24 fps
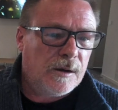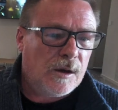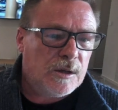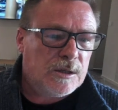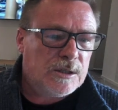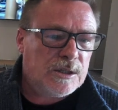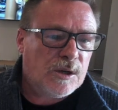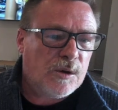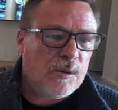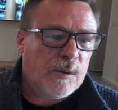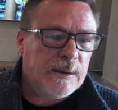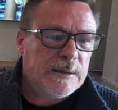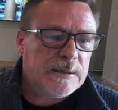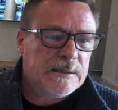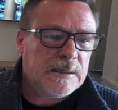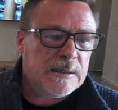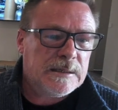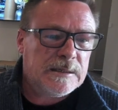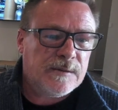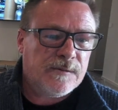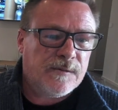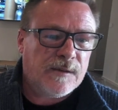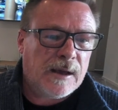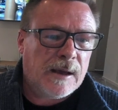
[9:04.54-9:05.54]

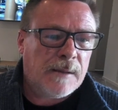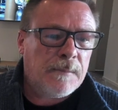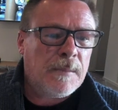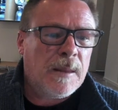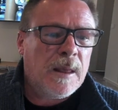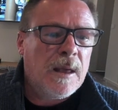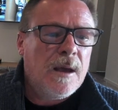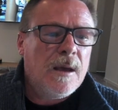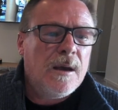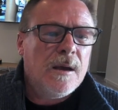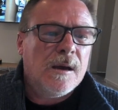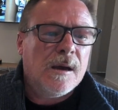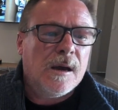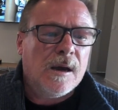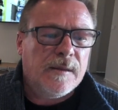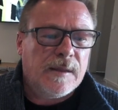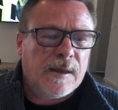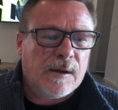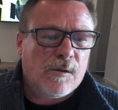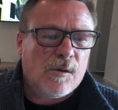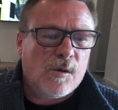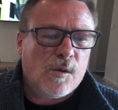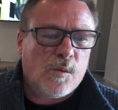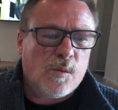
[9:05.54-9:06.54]
consequences of that, and
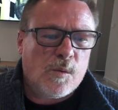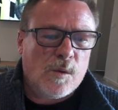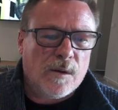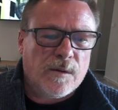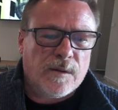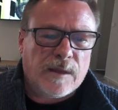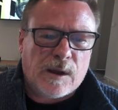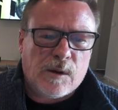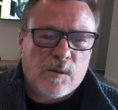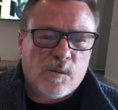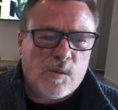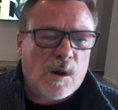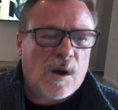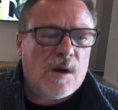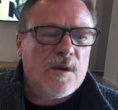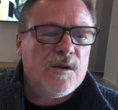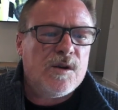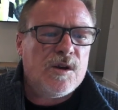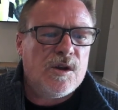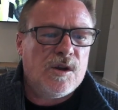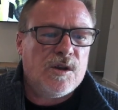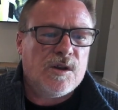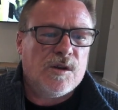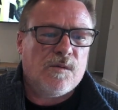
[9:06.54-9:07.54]
they well
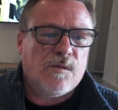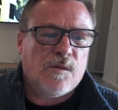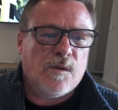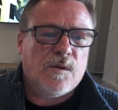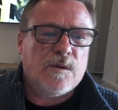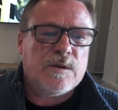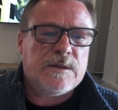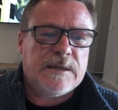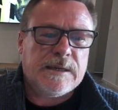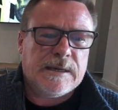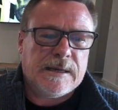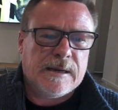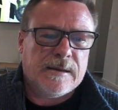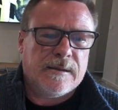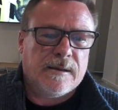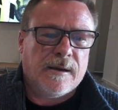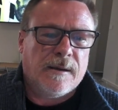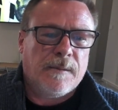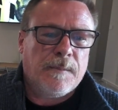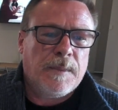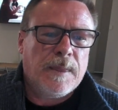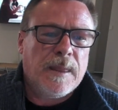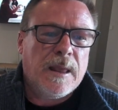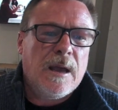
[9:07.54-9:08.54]
knew that we were together.